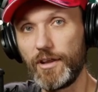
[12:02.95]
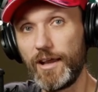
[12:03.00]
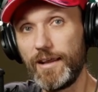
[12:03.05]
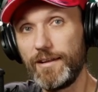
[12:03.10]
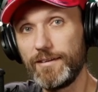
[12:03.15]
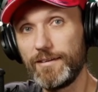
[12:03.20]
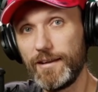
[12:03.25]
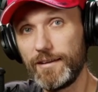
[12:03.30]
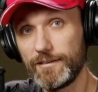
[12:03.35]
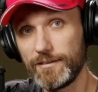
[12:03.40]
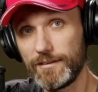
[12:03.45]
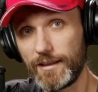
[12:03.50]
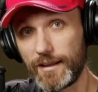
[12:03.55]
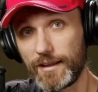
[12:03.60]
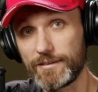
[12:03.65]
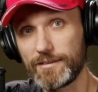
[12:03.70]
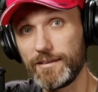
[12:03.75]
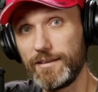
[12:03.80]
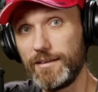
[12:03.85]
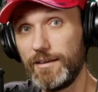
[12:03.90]
And and
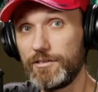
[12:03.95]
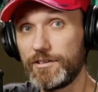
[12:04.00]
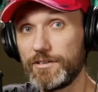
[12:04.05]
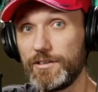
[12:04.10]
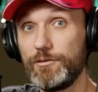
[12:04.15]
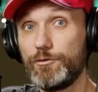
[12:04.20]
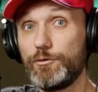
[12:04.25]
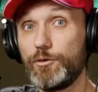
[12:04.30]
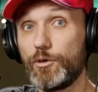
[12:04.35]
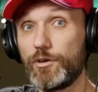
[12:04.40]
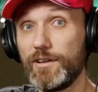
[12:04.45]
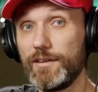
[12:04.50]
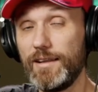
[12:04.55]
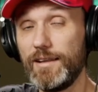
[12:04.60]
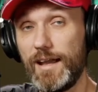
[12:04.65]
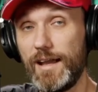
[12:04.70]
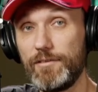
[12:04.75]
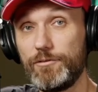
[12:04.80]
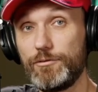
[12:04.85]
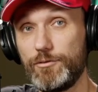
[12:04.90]
like I said, obviously for
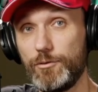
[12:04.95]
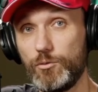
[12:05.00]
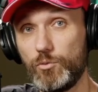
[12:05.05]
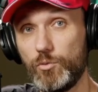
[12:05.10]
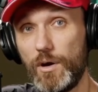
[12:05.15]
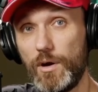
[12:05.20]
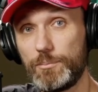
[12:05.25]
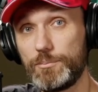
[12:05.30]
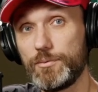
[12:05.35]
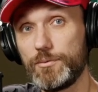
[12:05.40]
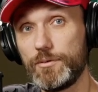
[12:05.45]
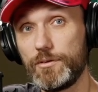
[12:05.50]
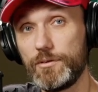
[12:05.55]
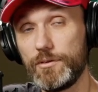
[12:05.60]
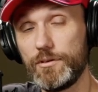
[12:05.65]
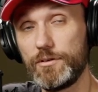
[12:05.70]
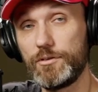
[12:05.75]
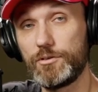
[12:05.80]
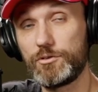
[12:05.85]
live web uh,